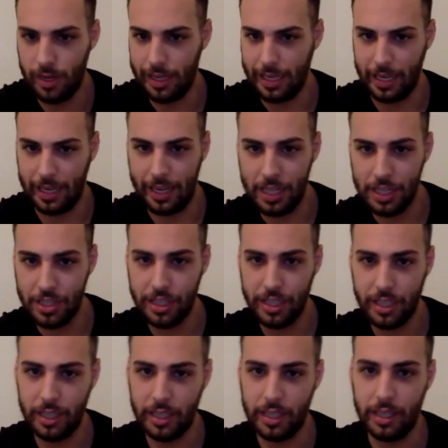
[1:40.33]
like
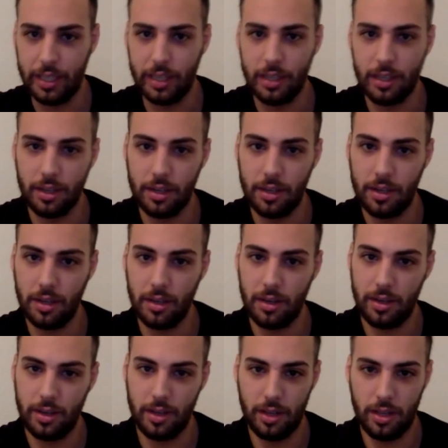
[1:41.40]
engaging and
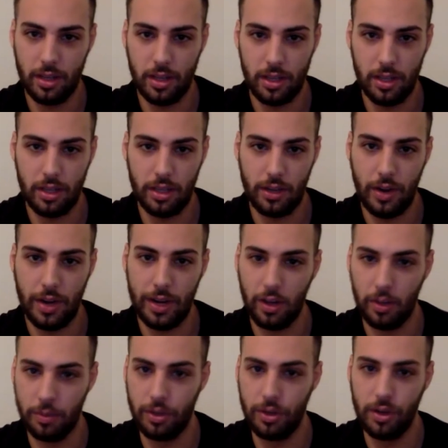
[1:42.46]
creating
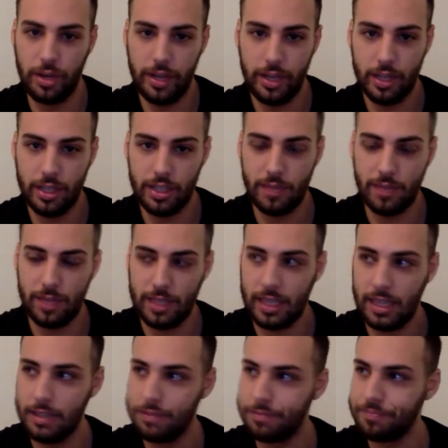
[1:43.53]
community and stuff like that.